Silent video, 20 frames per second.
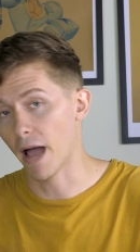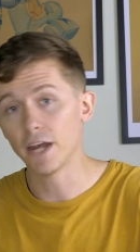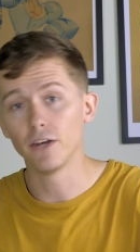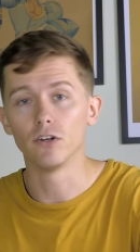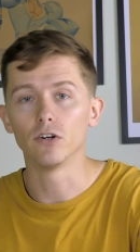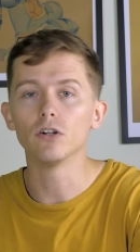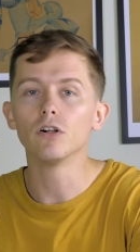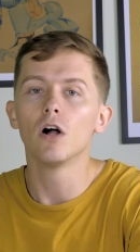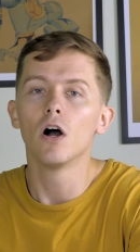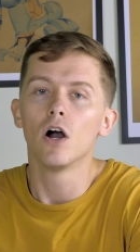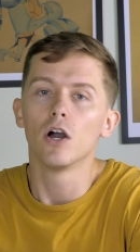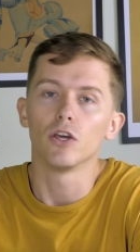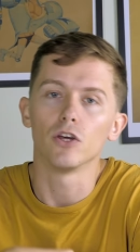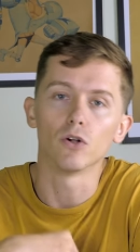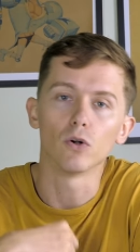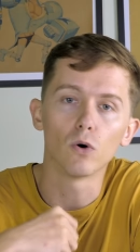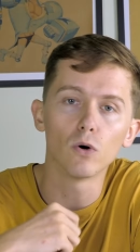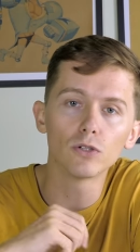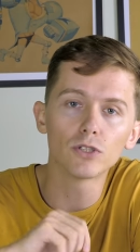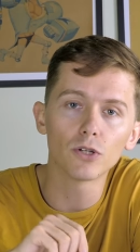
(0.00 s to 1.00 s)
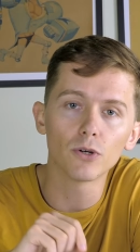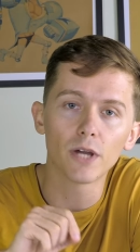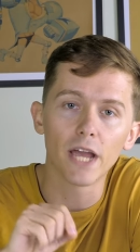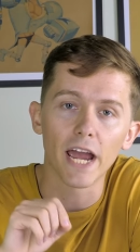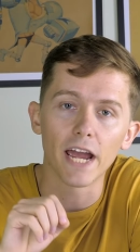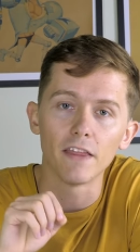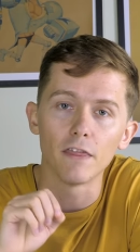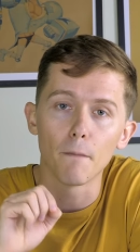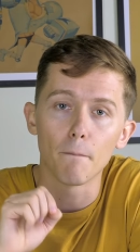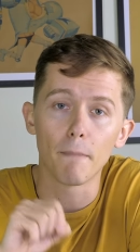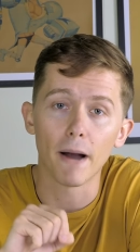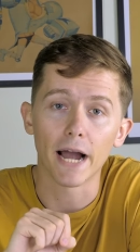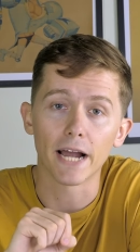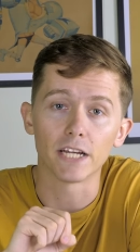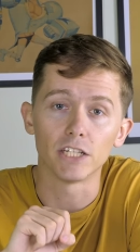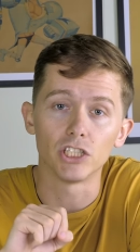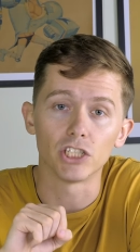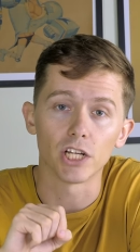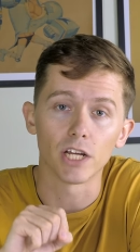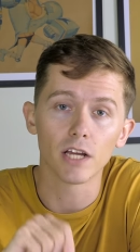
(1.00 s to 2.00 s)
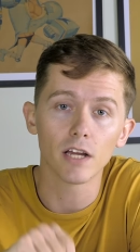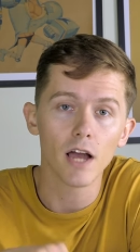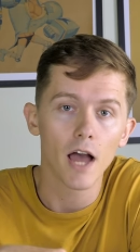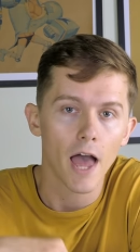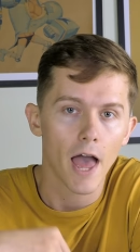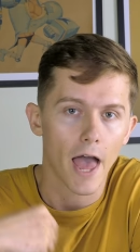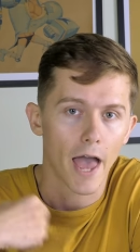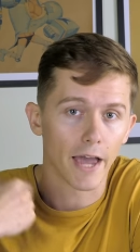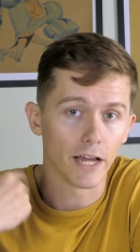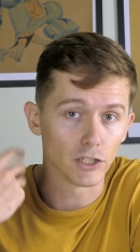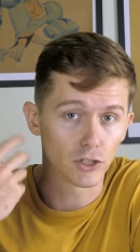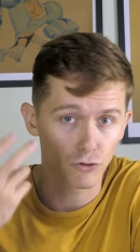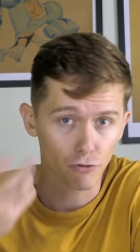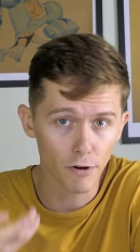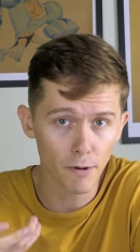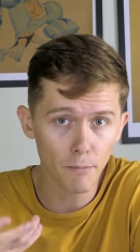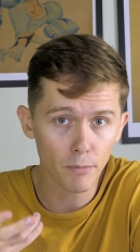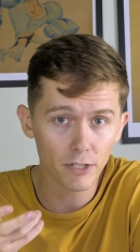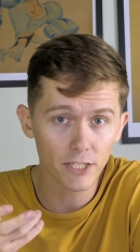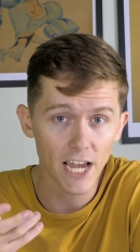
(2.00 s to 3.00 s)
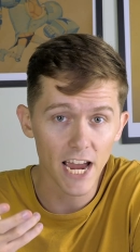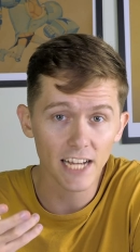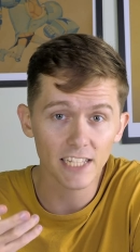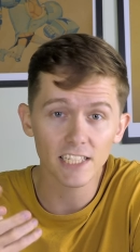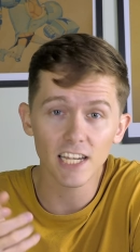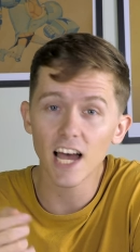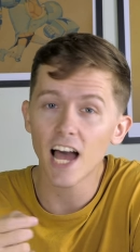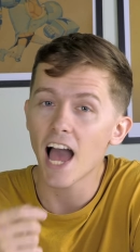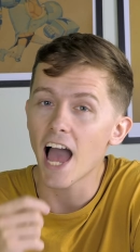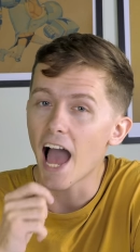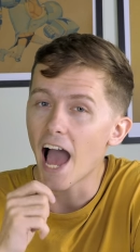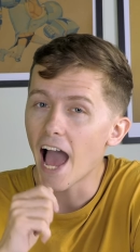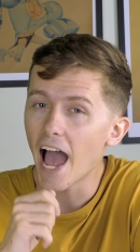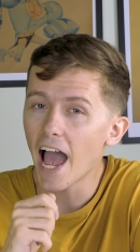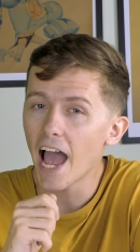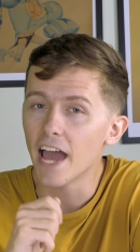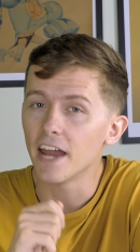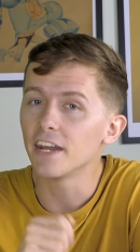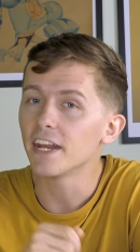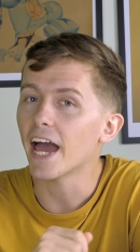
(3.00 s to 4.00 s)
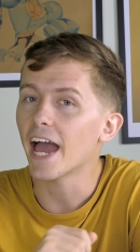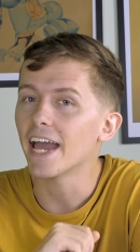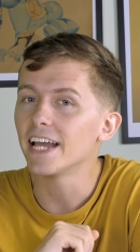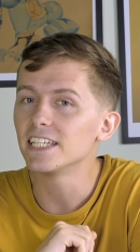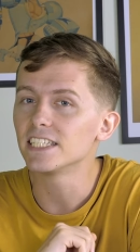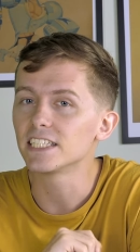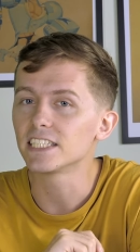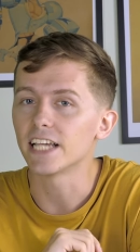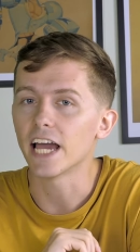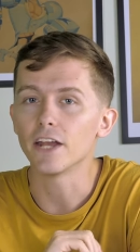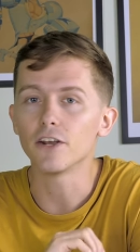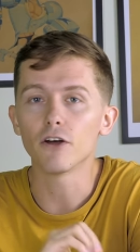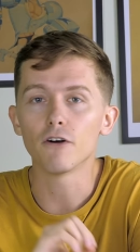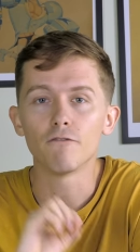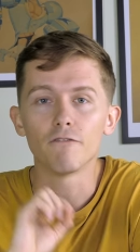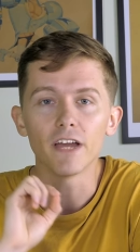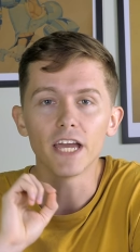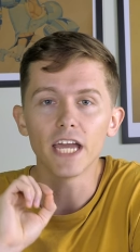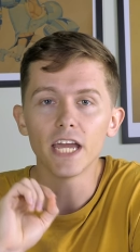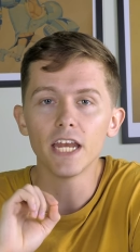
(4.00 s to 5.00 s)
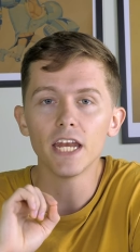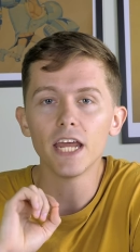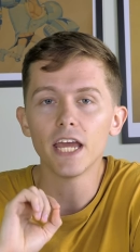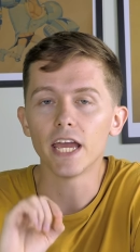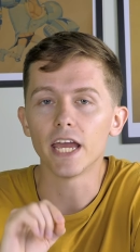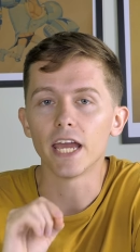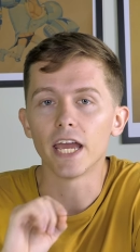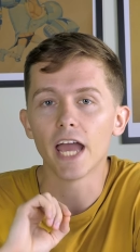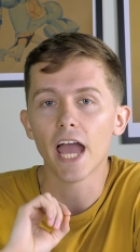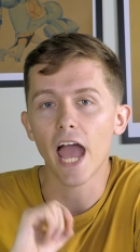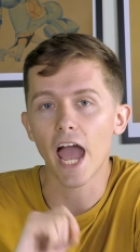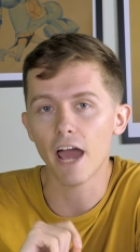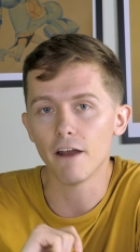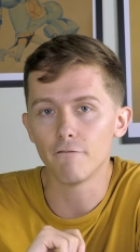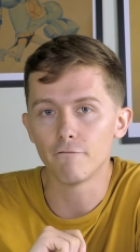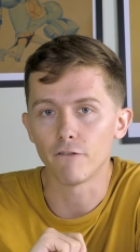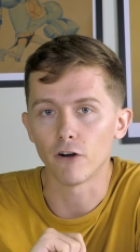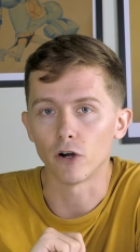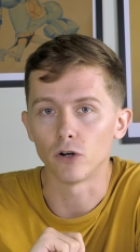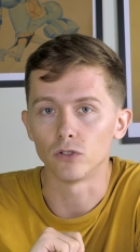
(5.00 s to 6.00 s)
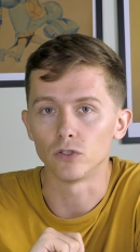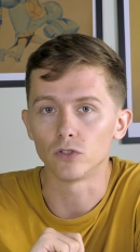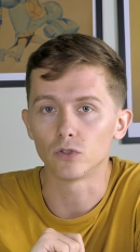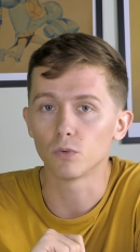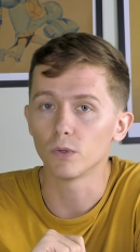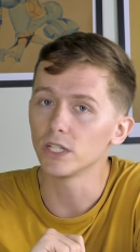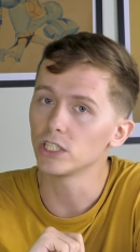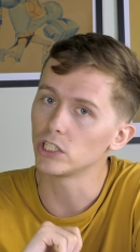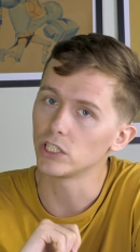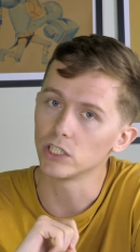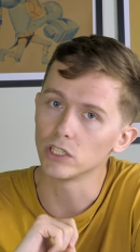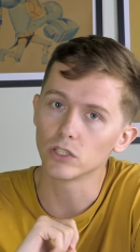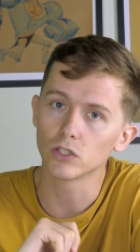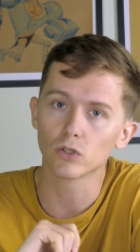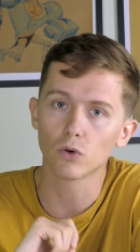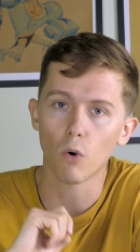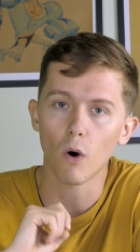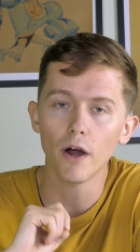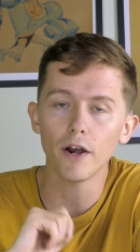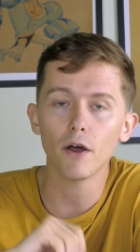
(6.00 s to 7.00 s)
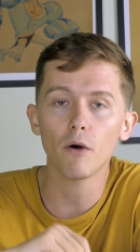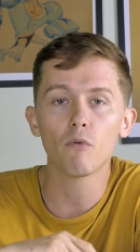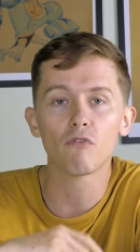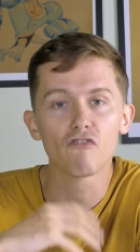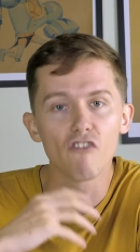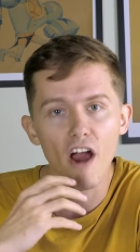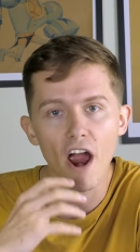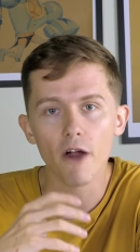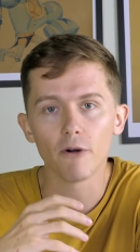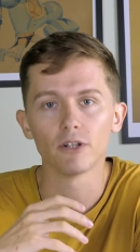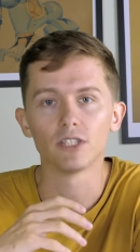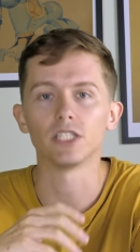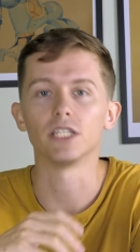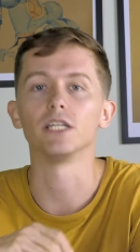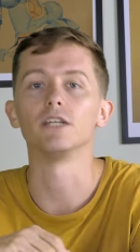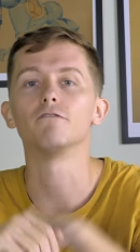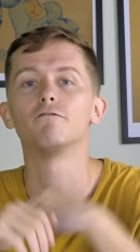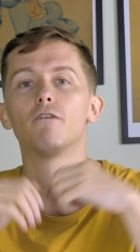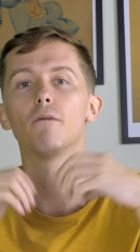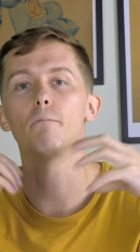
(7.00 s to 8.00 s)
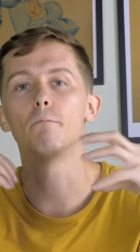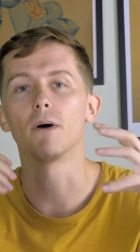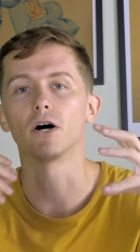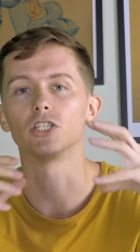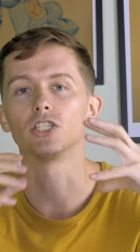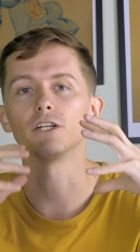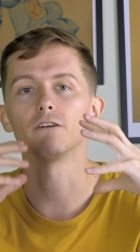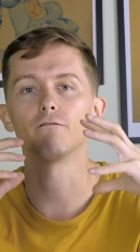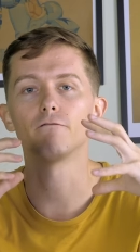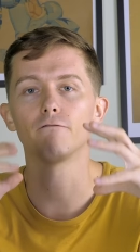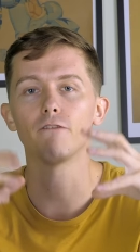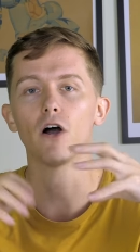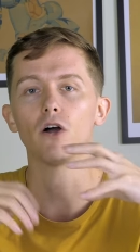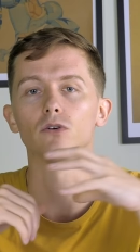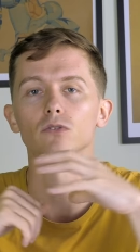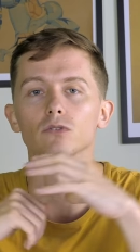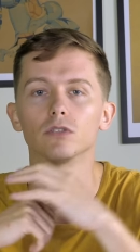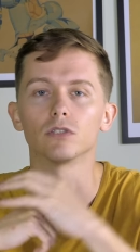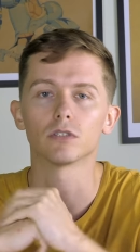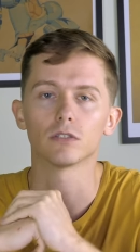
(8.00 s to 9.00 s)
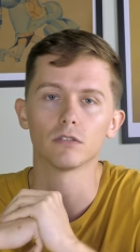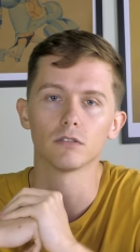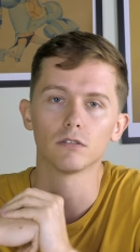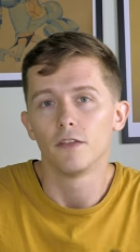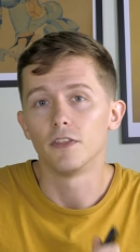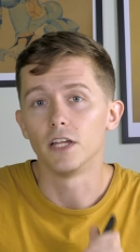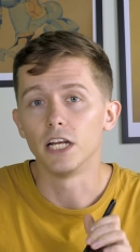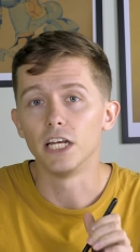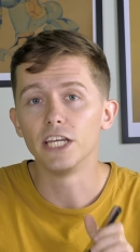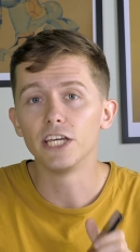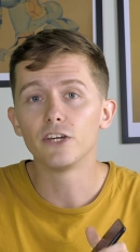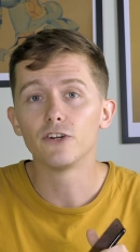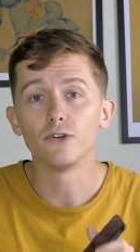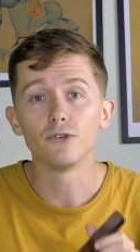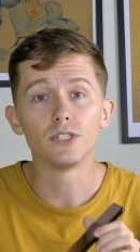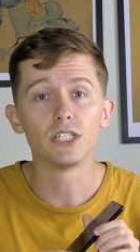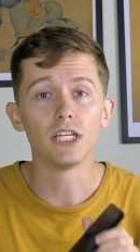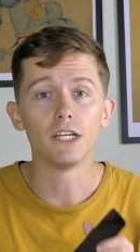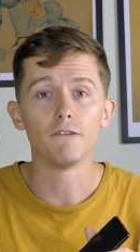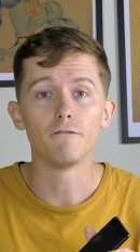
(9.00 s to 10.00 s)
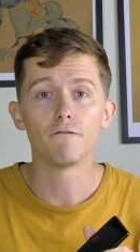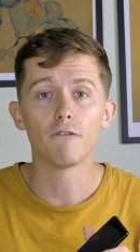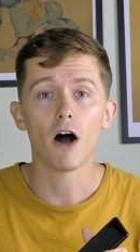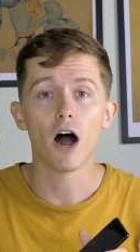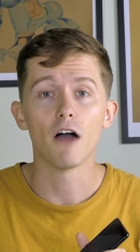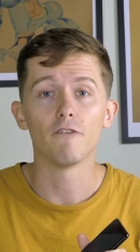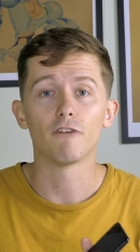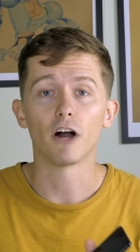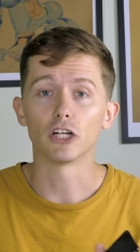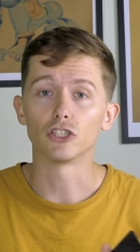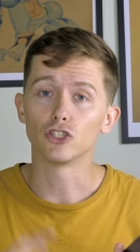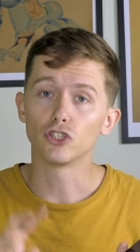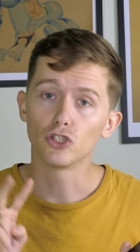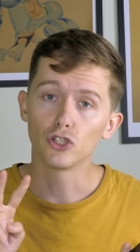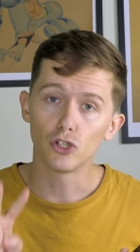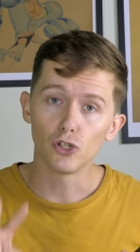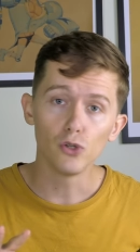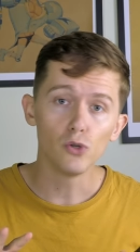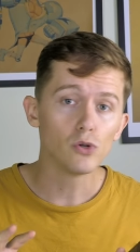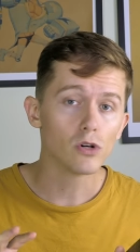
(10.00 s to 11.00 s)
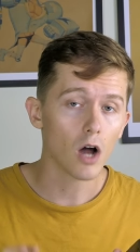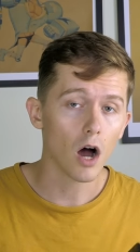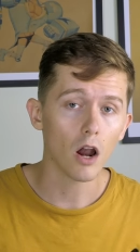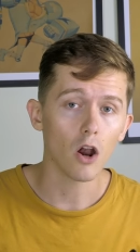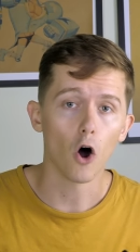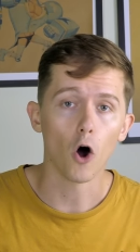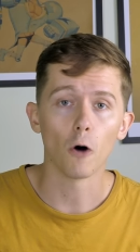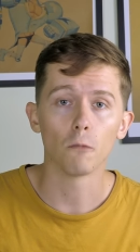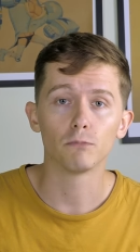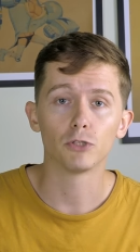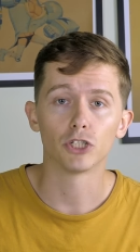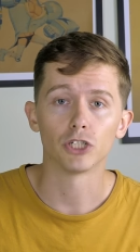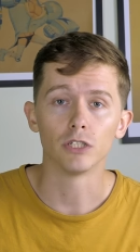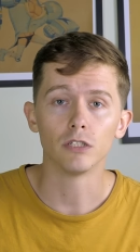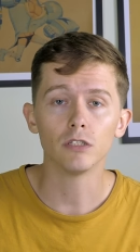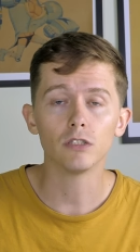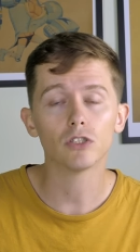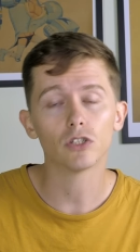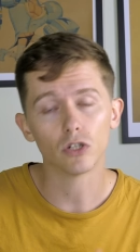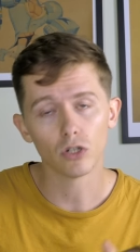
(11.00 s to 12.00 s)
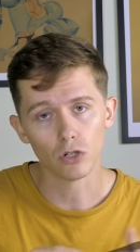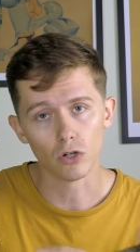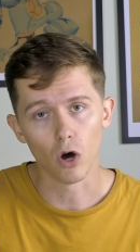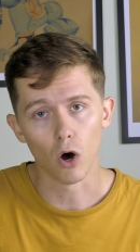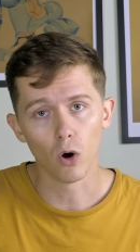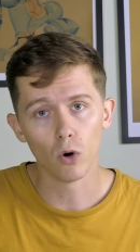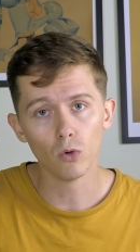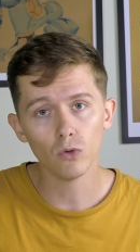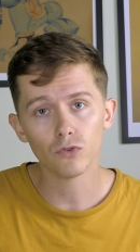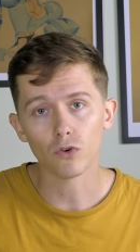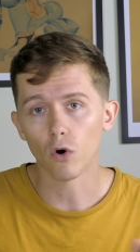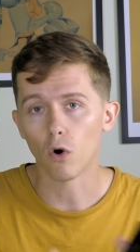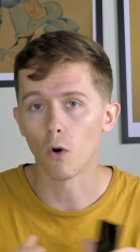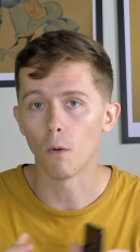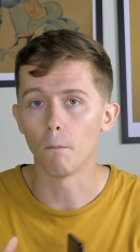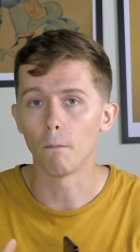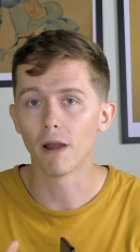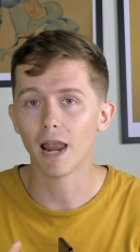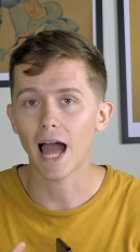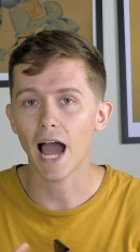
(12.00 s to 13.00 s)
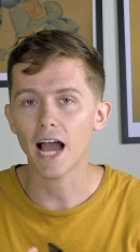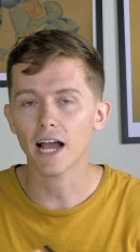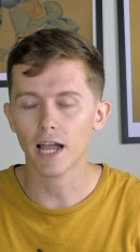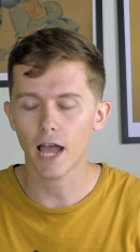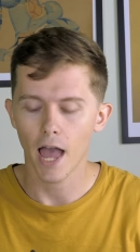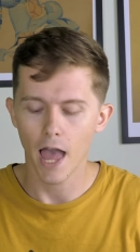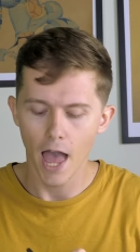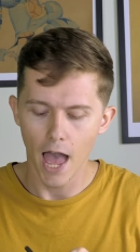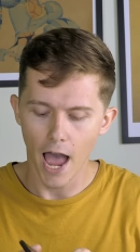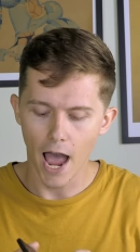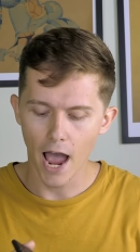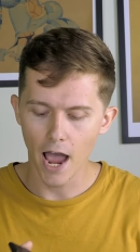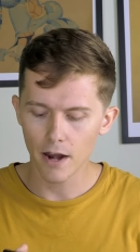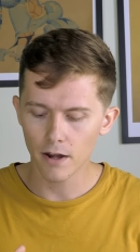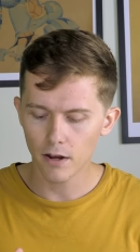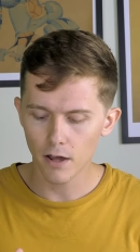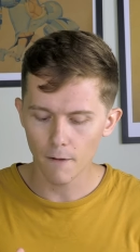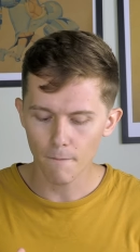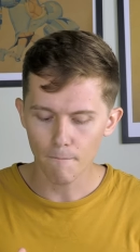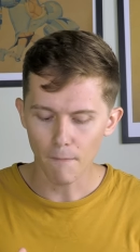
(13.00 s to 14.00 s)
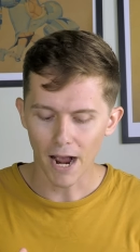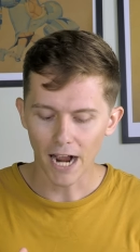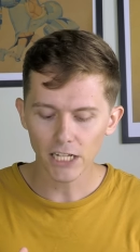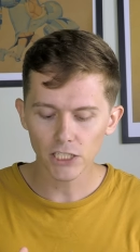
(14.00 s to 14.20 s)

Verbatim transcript: manual, you'll also get in the packaging a screen protector and a set of in-ear headphones, which is quite a rarity for budget phones. The Leagoo T5 has two color options, gold or black, and um,